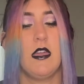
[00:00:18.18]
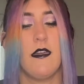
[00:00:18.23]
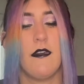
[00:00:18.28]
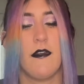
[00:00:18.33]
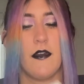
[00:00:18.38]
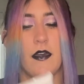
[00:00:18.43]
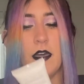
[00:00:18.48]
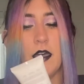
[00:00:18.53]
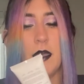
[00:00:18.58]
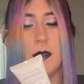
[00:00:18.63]

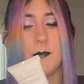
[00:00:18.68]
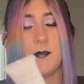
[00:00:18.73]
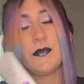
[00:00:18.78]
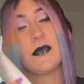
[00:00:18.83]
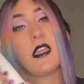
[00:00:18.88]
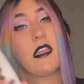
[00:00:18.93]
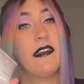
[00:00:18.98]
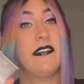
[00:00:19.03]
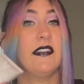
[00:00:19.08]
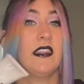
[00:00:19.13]

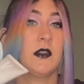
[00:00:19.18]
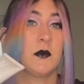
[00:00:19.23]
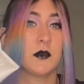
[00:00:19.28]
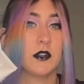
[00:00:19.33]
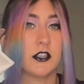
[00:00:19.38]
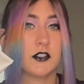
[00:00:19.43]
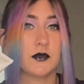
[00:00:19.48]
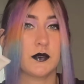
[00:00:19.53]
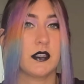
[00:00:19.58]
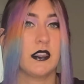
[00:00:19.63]
and it
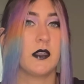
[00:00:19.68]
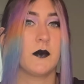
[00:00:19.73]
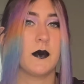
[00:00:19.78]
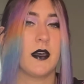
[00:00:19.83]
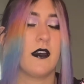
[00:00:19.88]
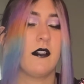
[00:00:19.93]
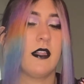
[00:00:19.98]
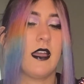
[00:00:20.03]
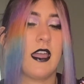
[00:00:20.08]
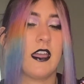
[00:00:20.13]
worked really
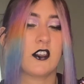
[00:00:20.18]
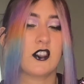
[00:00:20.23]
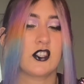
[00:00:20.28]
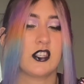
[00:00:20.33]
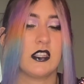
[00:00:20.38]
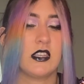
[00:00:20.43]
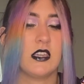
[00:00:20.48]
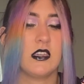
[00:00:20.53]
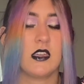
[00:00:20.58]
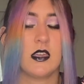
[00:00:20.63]
well
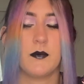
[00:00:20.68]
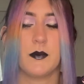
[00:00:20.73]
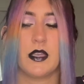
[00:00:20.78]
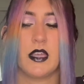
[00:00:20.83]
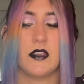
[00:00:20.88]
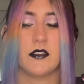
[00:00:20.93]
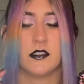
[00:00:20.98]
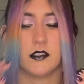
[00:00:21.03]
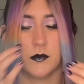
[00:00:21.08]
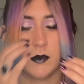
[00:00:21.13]
actually
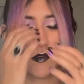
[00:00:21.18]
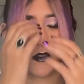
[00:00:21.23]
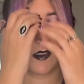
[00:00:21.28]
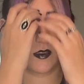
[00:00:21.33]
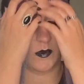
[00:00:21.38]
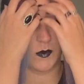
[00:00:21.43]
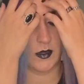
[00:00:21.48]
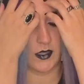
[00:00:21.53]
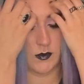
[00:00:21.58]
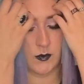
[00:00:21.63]
compared to what
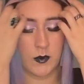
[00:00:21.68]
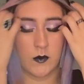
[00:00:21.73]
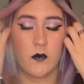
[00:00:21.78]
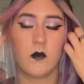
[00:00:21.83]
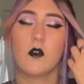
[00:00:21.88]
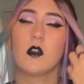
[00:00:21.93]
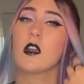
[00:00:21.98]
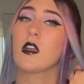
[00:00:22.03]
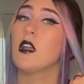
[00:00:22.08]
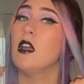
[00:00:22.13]
this was
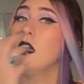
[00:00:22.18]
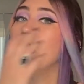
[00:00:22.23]
before.